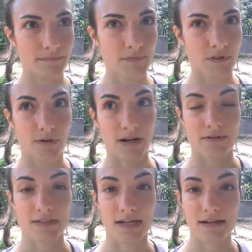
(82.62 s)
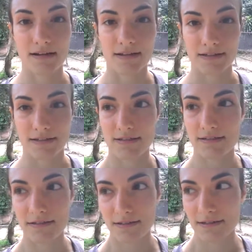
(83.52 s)
So when I was done, I just
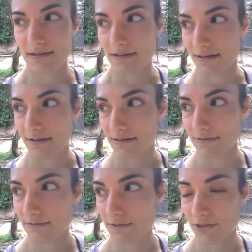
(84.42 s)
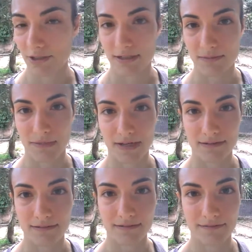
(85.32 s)
stood in
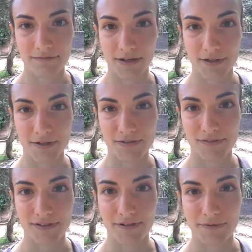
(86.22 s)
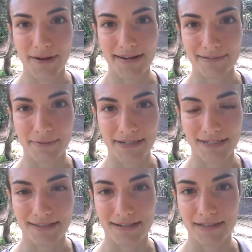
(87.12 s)
my fight clothes for a little while
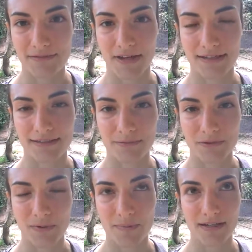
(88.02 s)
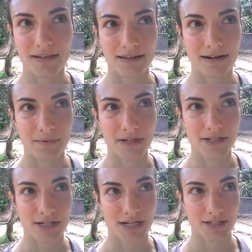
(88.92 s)
watching the next fight because it was women, and then I went
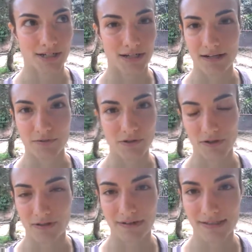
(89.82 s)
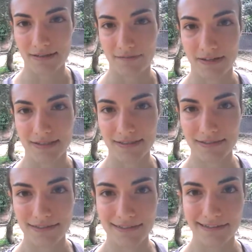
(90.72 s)
and changed and got to enjoy the rest of the fights
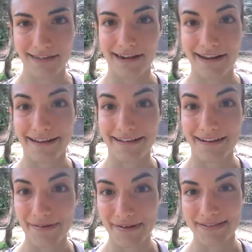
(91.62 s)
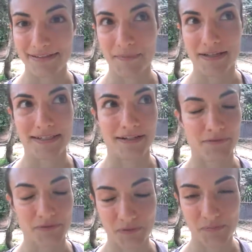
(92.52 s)
kind of hanging out as a
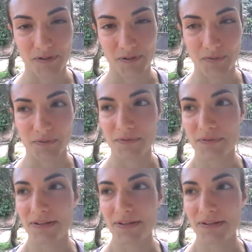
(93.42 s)
spectator, which was pretty cool.